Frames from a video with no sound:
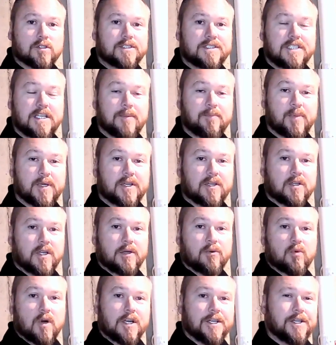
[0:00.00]
will
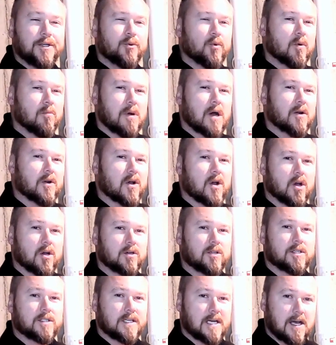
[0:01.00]
typically run you about
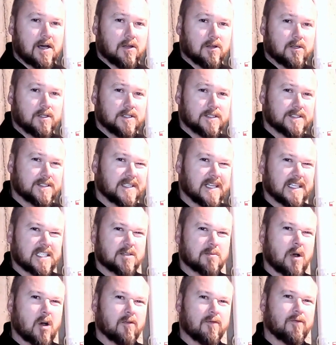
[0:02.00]
$100. It
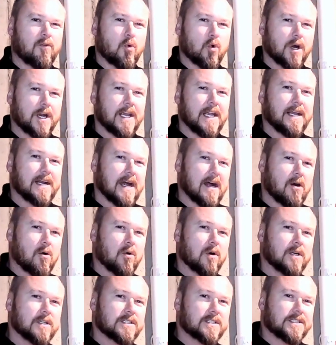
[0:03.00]
takes about 48
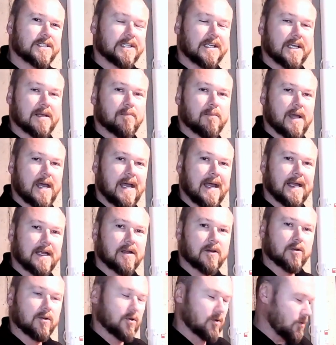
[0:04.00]
hours to get
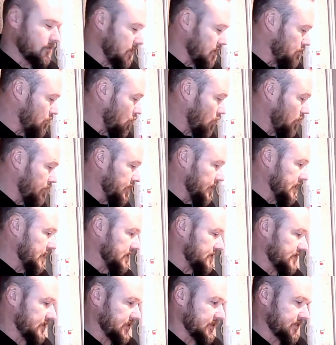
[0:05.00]
back, a little bit more
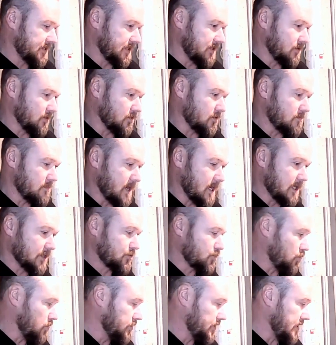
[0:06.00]
because they set a little
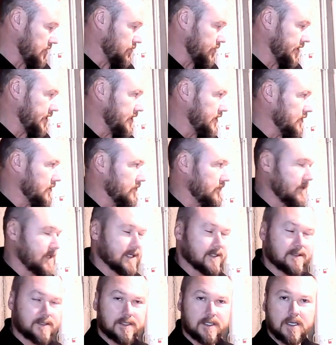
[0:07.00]
module down here
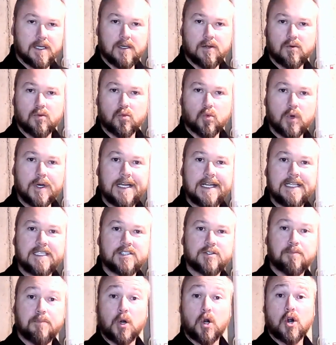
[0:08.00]
that
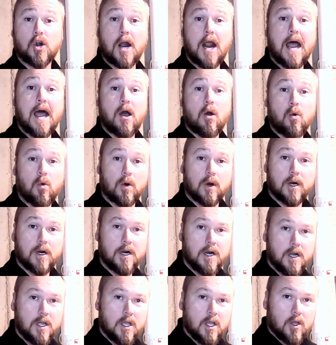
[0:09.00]
reads per
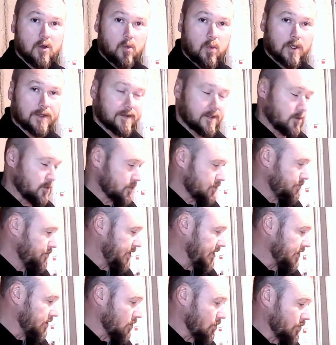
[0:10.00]
hour what those
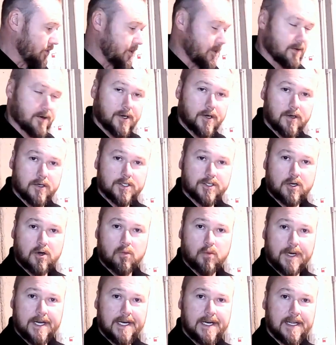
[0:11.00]
picocuries
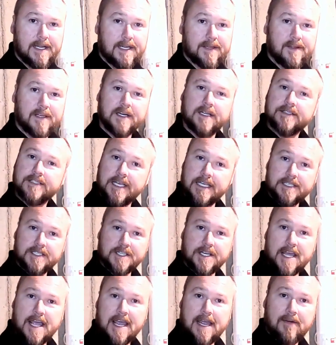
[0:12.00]
are reading, and then it
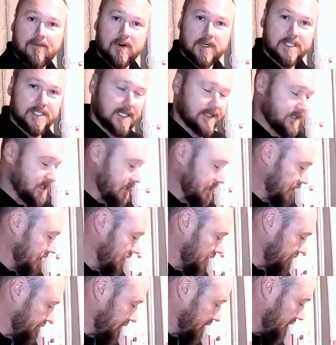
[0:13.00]
takes an average at the
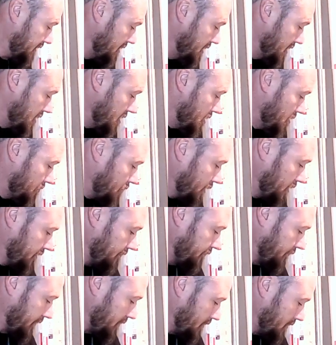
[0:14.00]
end of it. But
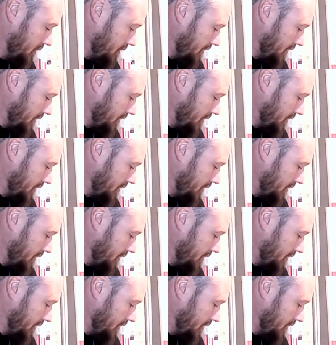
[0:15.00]
if